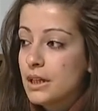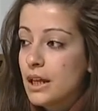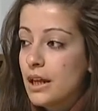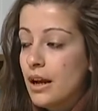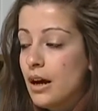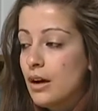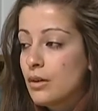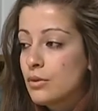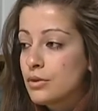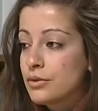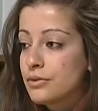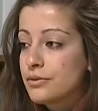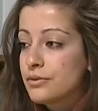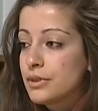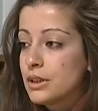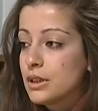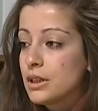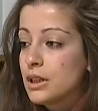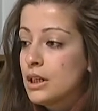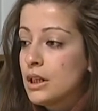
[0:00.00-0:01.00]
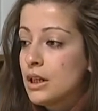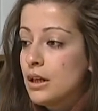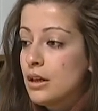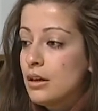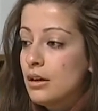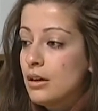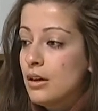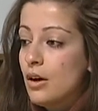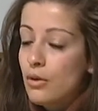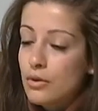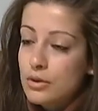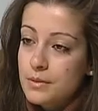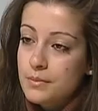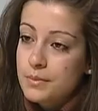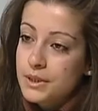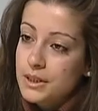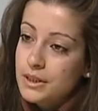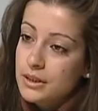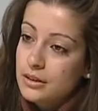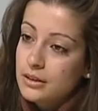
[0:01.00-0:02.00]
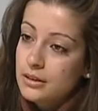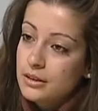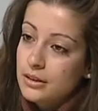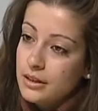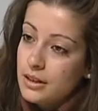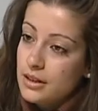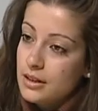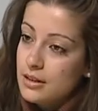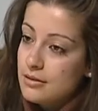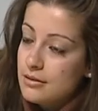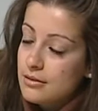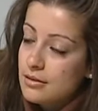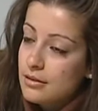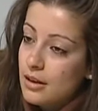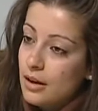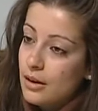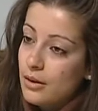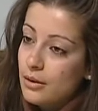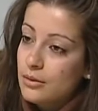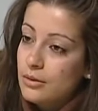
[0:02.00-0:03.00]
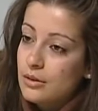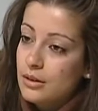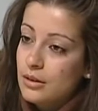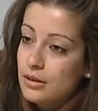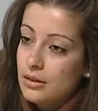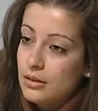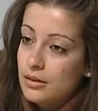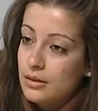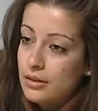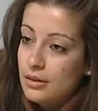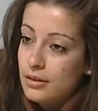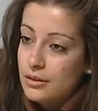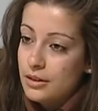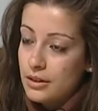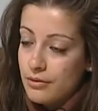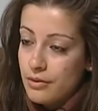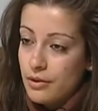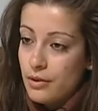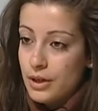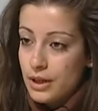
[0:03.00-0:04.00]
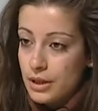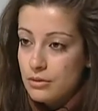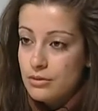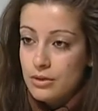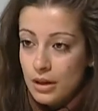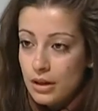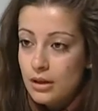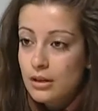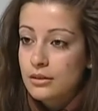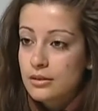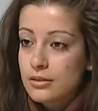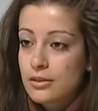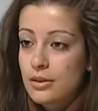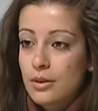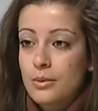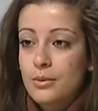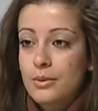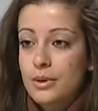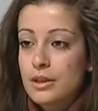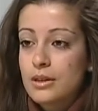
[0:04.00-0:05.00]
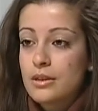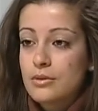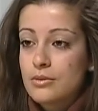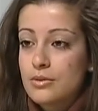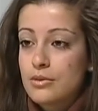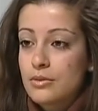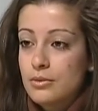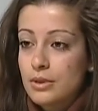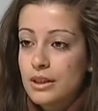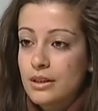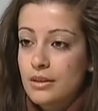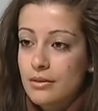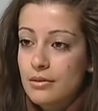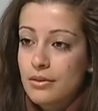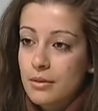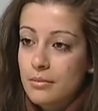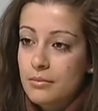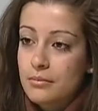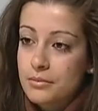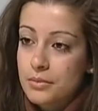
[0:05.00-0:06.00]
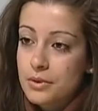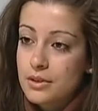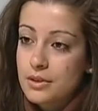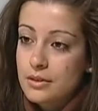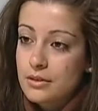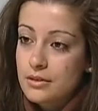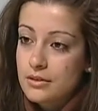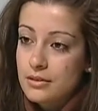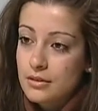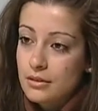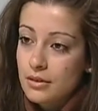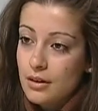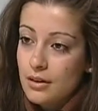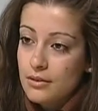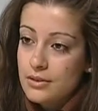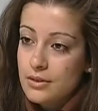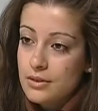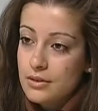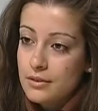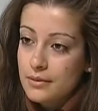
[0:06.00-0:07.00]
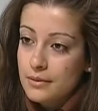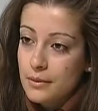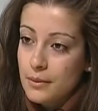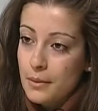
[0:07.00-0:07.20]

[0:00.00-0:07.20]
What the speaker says: get out of a hospital and he's now in a very good health, so we usually give them presents and gifts.